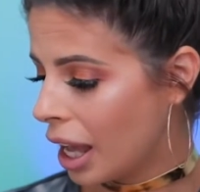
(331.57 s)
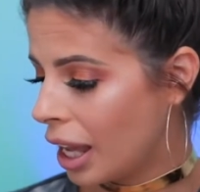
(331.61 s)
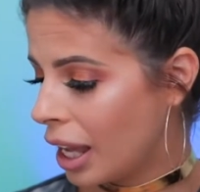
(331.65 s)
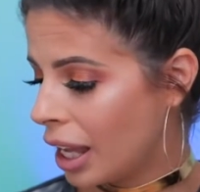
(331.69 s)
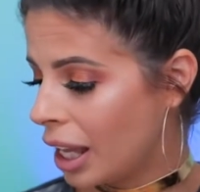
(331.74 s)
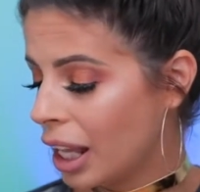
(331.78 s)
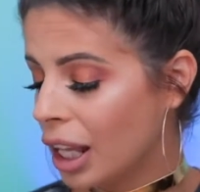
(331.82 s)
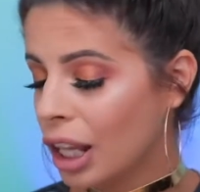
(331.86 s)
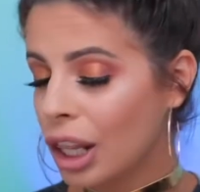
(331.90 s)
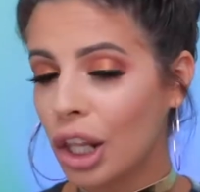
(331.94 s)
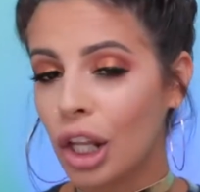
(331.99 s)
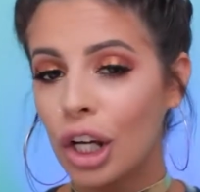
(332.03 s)

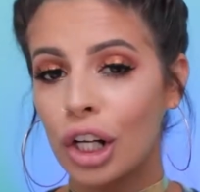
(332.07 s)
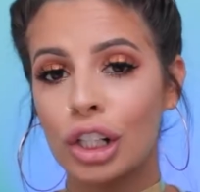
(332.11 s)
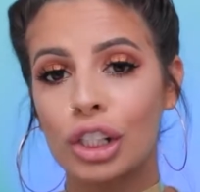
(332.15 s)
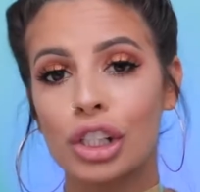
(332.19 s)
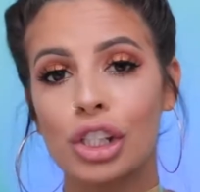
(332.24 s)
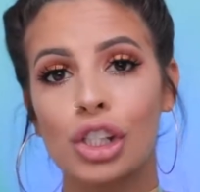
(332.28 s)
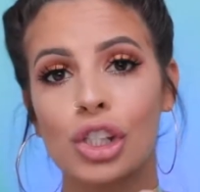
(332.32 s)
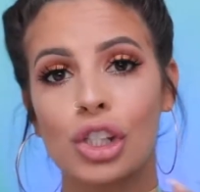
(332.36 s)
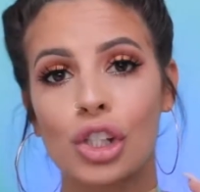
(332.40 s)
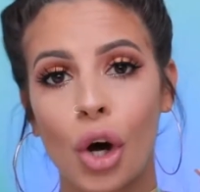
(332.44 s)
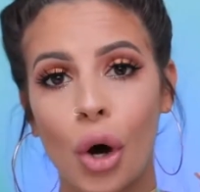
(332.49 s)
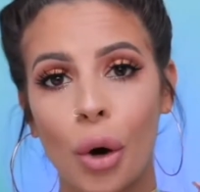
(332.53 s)
It looks
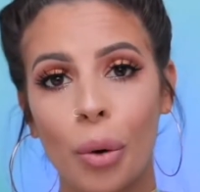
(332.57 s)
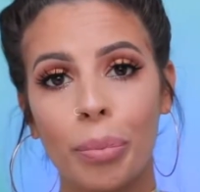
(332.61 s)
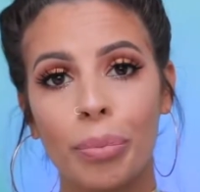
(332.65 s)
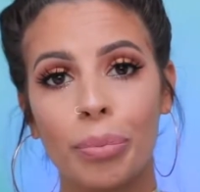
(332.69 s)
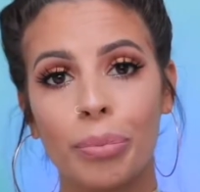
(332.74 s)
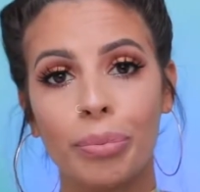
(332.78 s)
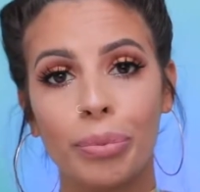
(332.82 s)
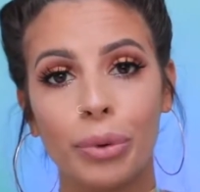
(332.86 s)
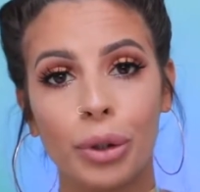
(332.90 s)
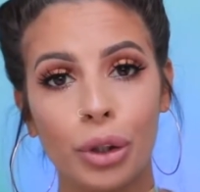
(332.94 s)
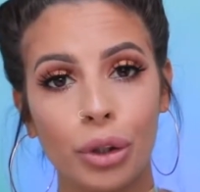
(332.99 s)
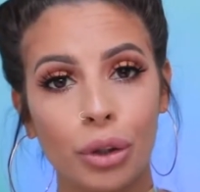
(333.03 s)

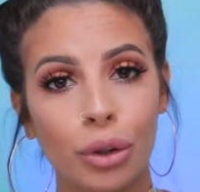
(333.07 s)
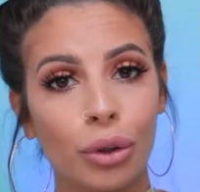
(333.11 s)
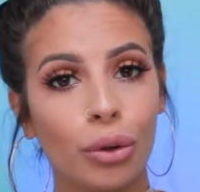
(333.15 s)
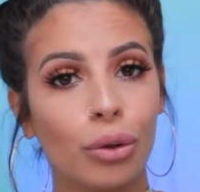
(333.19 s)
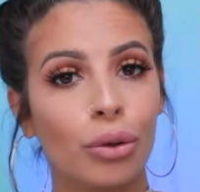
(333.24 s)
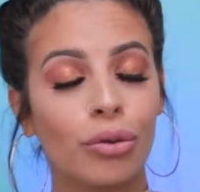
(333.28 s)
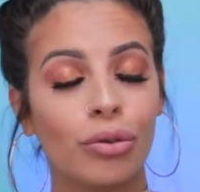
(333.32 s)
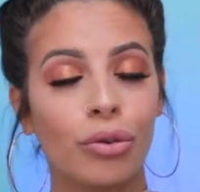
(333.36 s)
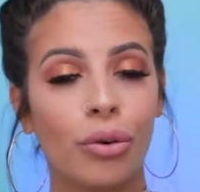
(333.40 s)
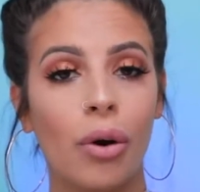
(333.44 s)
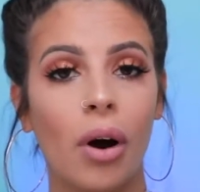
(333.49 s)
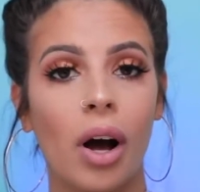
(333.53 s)
so
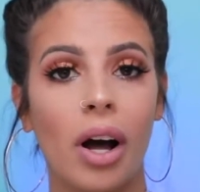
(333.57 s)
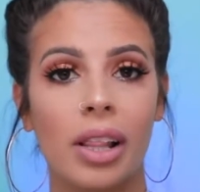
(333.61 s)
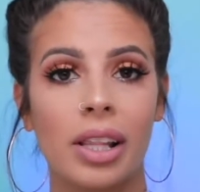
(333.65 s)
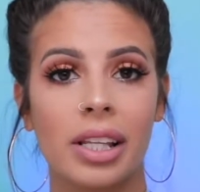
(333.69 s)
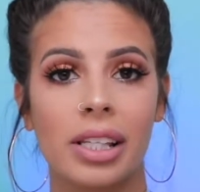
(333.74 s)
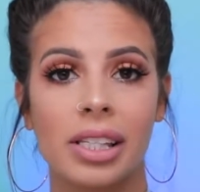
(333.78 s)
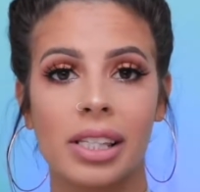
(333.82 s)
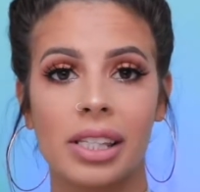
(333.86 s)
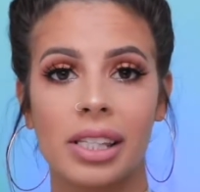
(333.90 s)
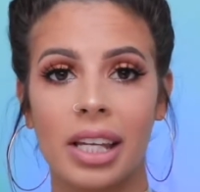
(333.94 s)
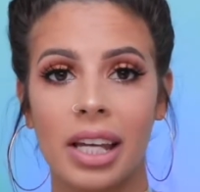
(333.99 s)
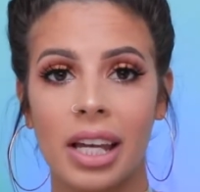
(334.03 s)
beautiful on
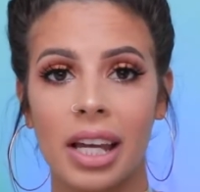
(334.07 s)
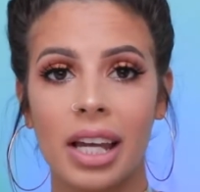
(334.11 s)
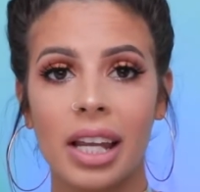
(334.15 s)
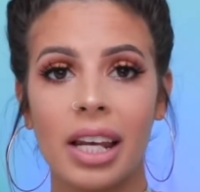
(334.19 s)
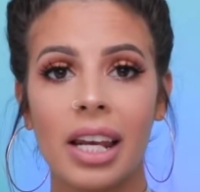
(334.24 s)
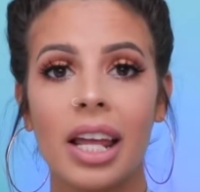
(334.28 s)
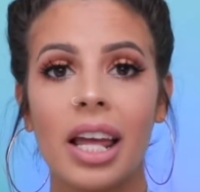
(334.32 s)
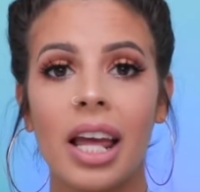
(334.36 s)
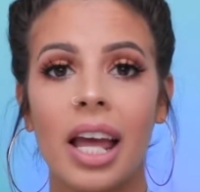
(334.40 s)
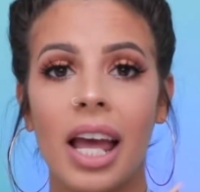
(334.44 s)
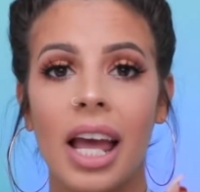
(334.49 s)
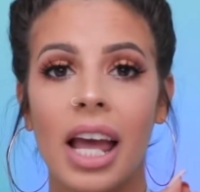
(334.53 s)
the
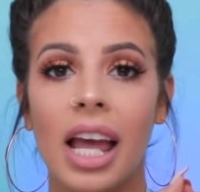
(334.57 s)
skin.